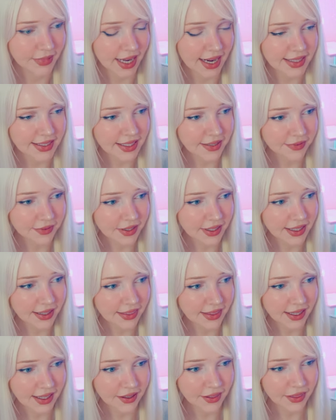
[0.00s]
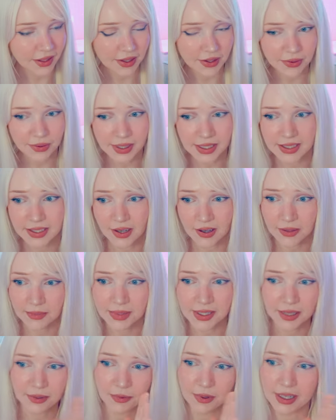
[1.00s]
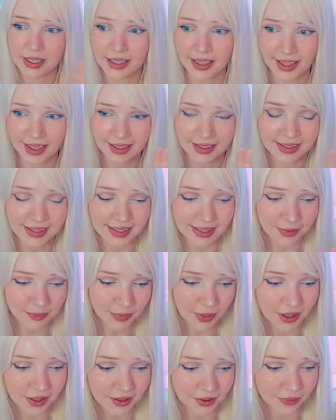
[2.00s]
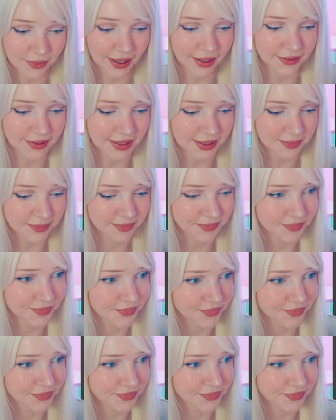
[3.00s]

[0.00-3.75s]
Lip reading: I definitely think, though, his arms I wanna, like, slip on around him.